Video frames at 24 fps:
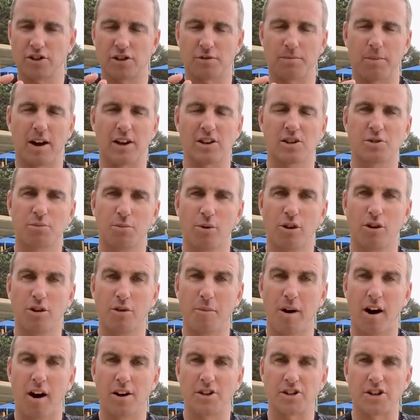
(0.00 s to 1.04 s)
just by small
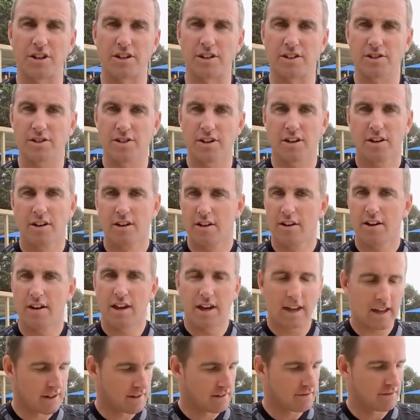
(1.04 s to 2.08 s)
margins
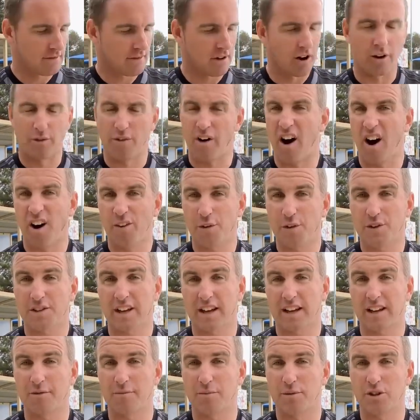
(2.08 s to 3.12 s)
of half a
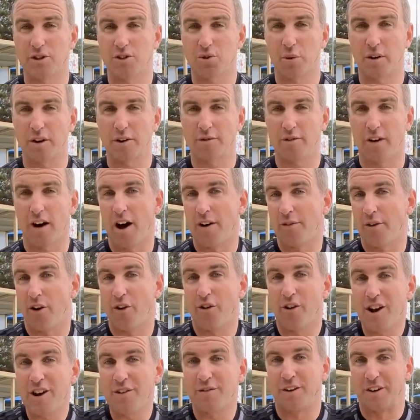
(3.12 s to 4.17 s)
second per 25,
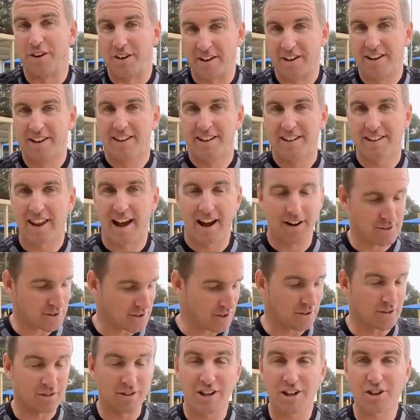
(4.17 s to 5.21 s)
or even down
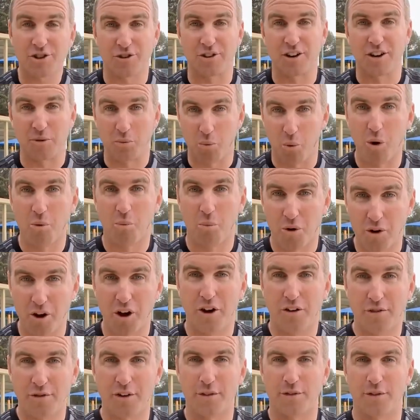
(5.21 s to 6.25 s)
to literally
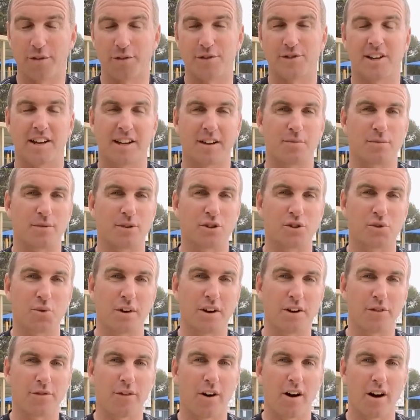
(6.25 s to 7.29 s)
1/100th of a second per
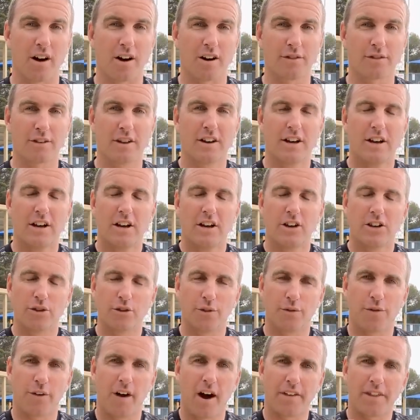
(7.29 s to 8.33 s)
25,
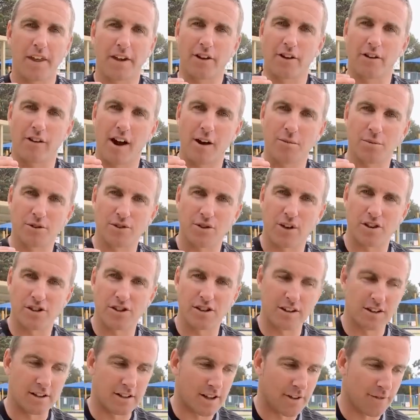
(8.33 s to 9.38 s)
you'll find that you're able to
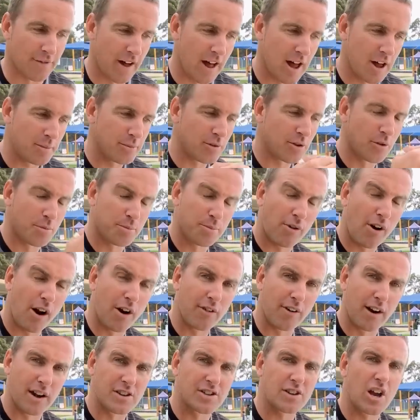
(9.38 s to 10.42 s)
actually develop your
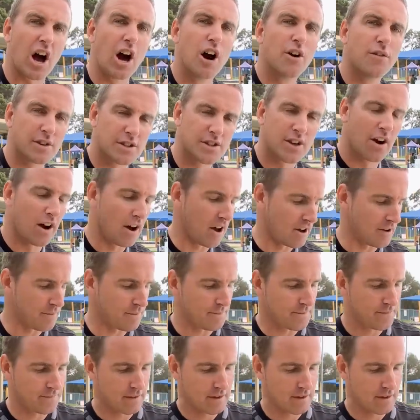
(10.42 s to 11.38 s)
progress over time